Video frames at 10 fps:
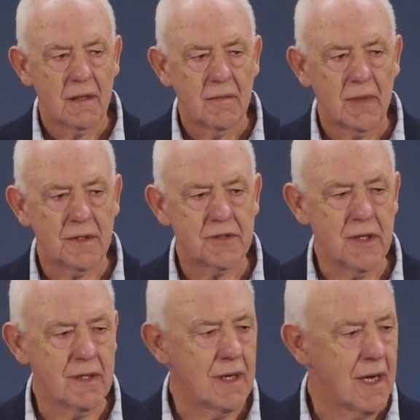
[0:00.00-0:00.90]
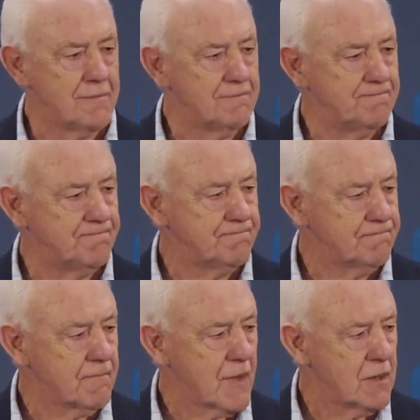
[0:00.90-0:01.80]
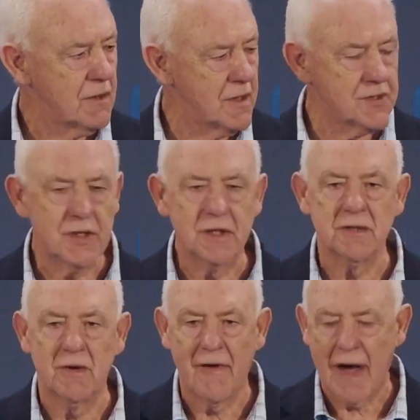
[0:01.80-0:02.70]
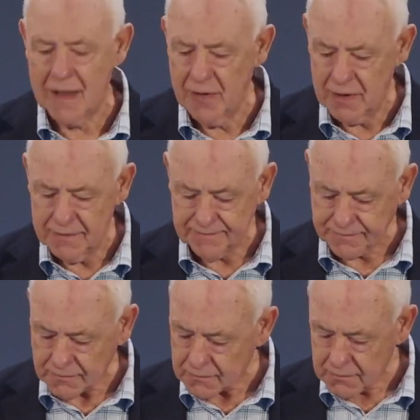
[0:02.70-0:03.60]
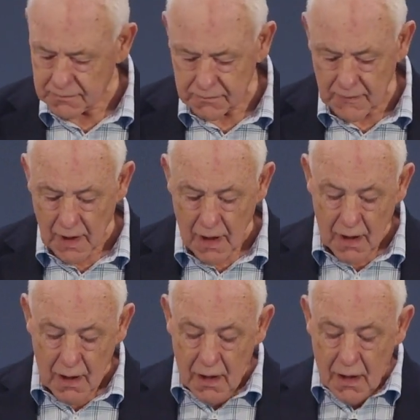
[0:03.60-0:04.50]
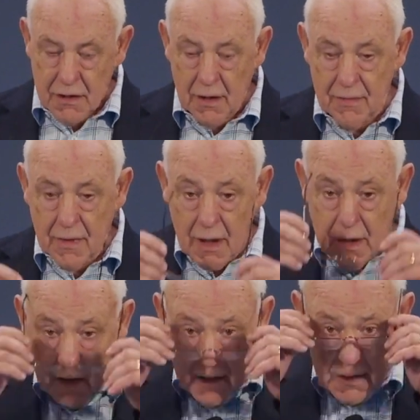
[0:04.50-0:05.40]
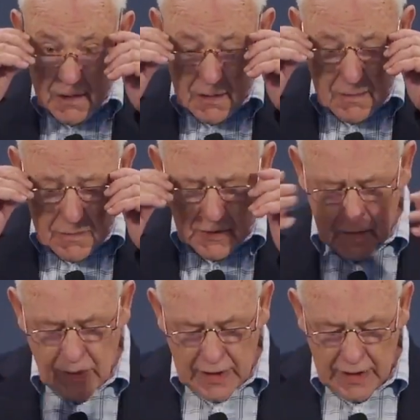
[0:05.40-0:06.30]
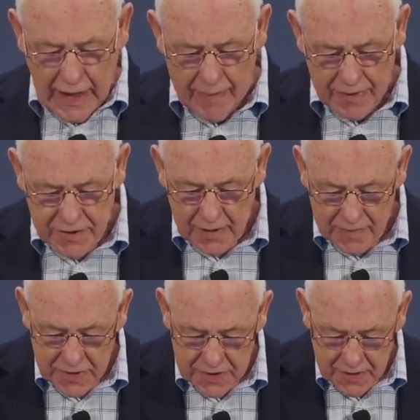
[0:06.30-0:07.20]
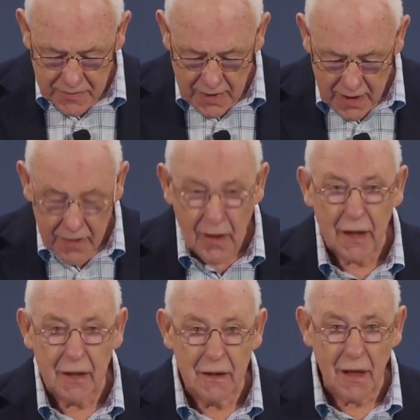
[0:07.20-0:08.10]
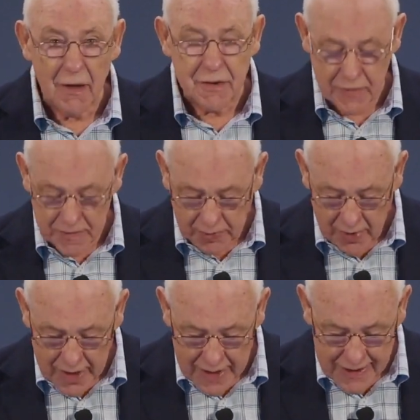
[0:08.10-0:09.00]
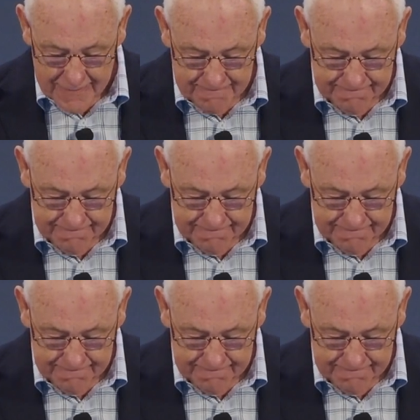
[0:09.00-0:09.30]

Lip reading: But see, these things are available. So I'm quickly, a couple of scriptures and I can close with prayer.